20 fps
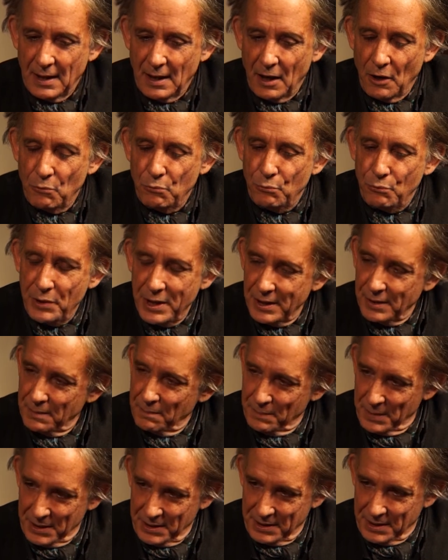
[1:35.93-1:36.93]
a real
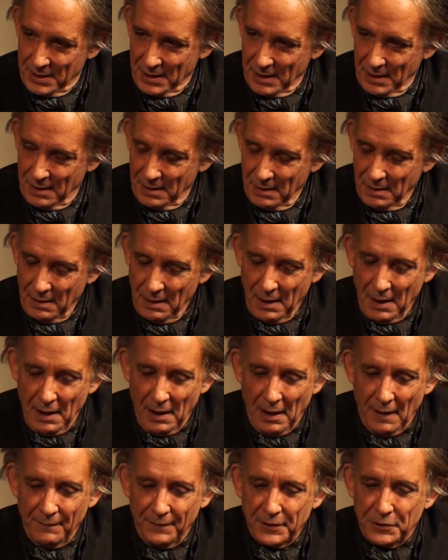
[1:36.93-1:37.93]
mystic,
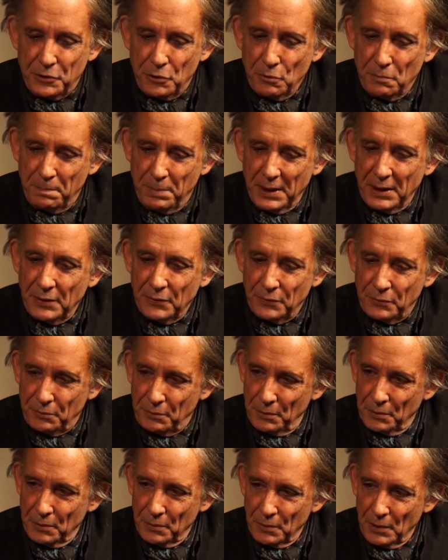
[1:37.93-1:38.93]
and that you'd been
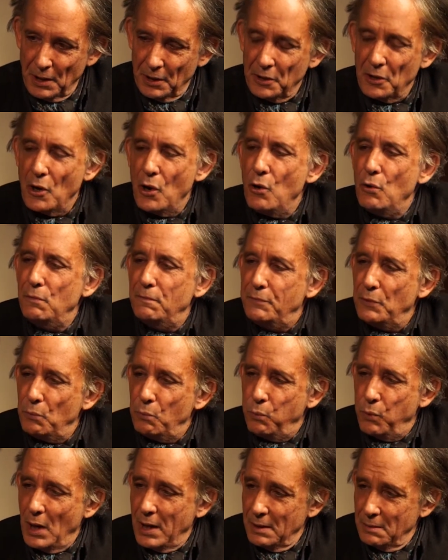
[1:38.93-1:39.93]
through an
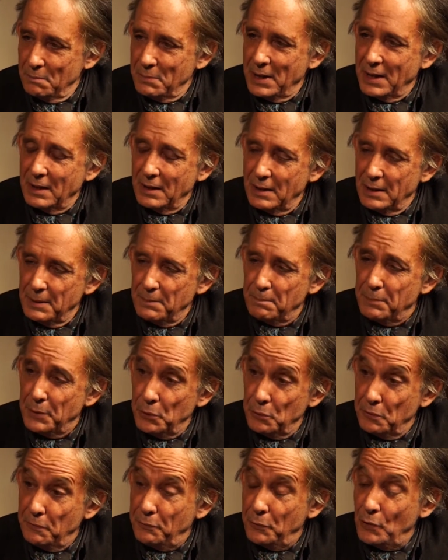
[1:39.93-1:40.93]
overwhelmingly
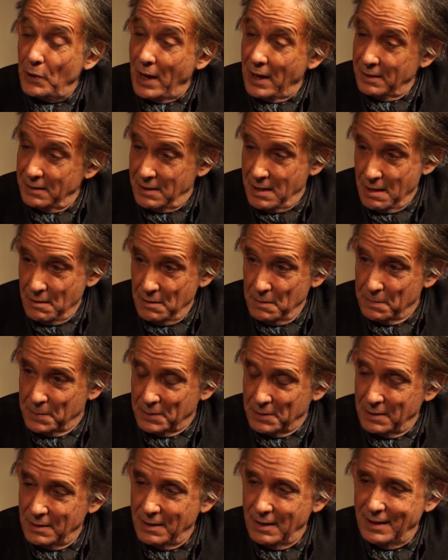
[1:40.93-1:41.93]
beautiful and
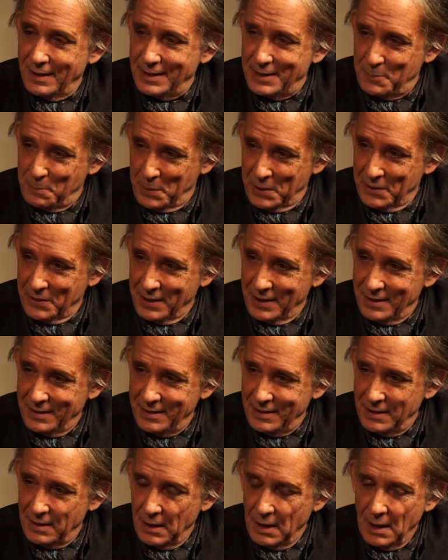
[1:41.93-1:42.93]
terrible
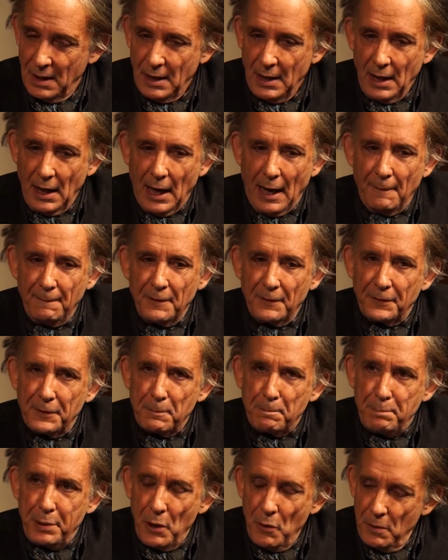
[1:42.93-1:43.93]
experience, and that the
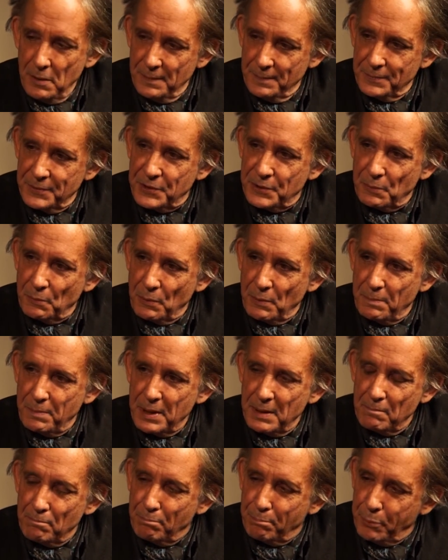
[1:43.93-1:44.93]
poems that were
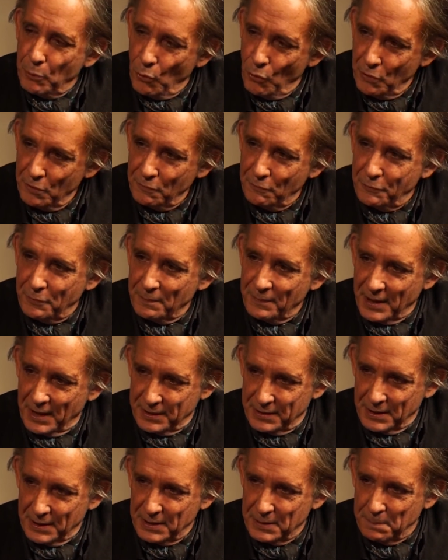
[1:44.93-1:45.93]
being born from
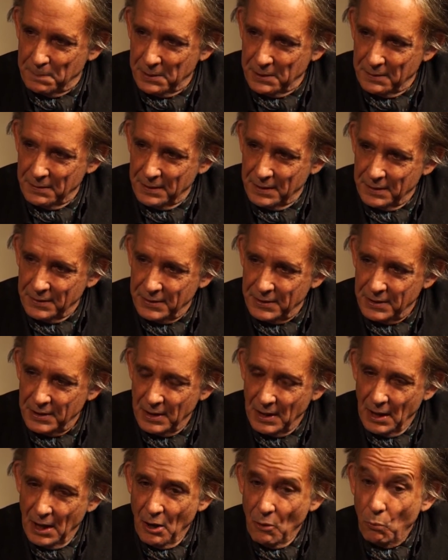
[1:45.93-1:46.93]
that experience
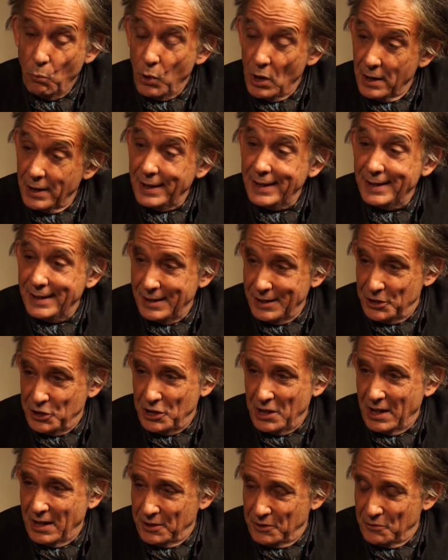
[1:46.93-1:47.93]
were
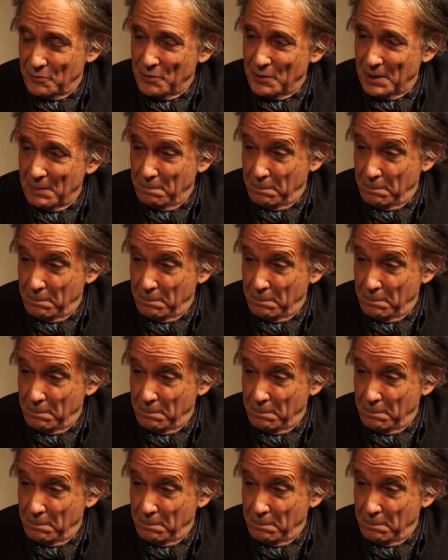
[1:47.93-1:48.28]
initiatory